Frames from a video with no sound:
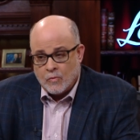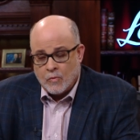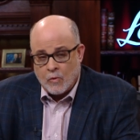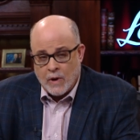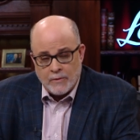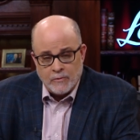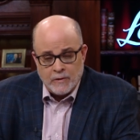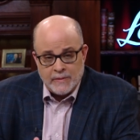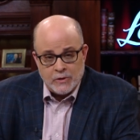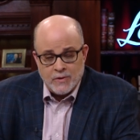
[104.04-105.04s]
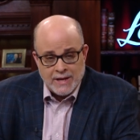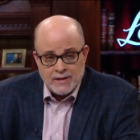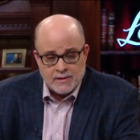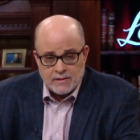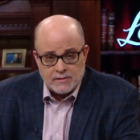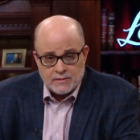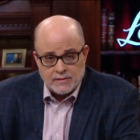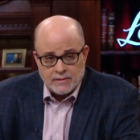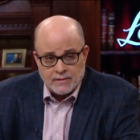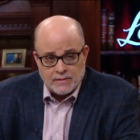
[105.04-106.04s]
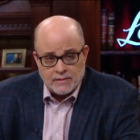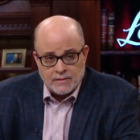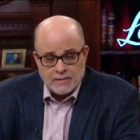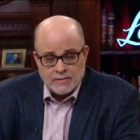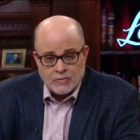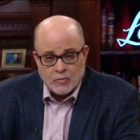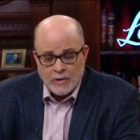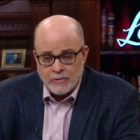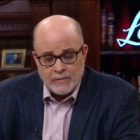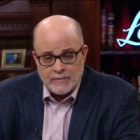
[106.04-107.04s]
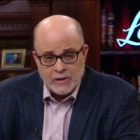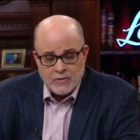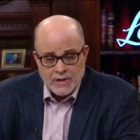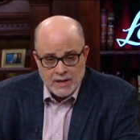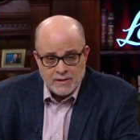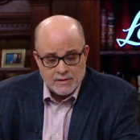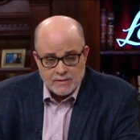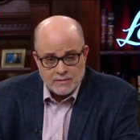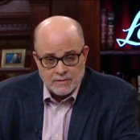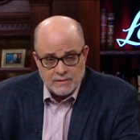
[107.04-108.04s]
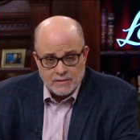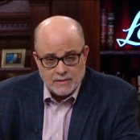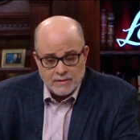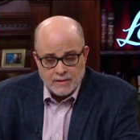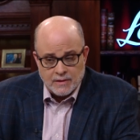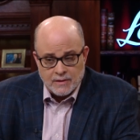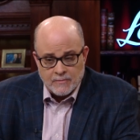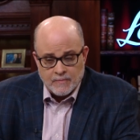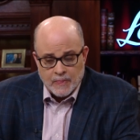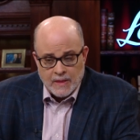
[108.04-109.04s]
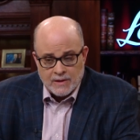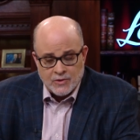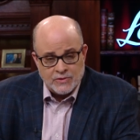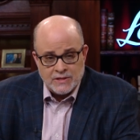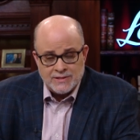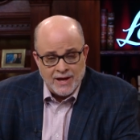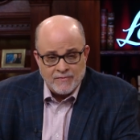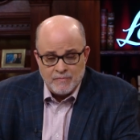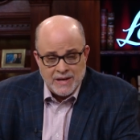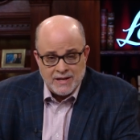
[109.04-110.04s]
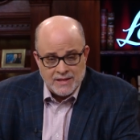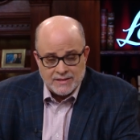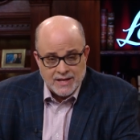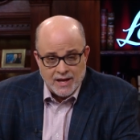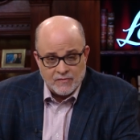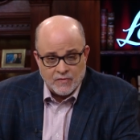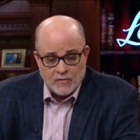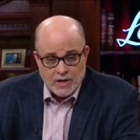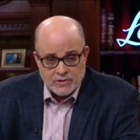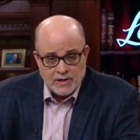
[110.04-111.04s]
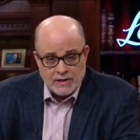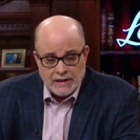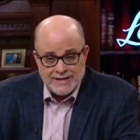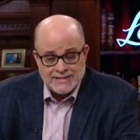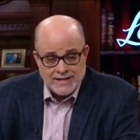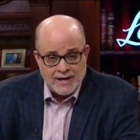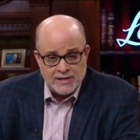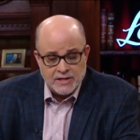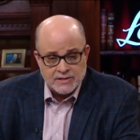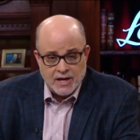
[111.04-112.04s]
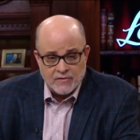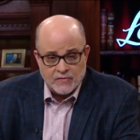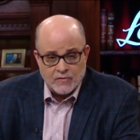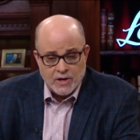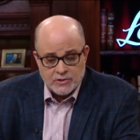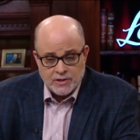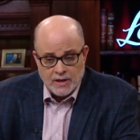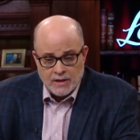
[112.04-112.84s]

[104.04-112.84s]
Well, why would we be doing any of this? Why would we be doing any of this? Because he's never been in the tank for Russia, and he's not in the tank for Russia.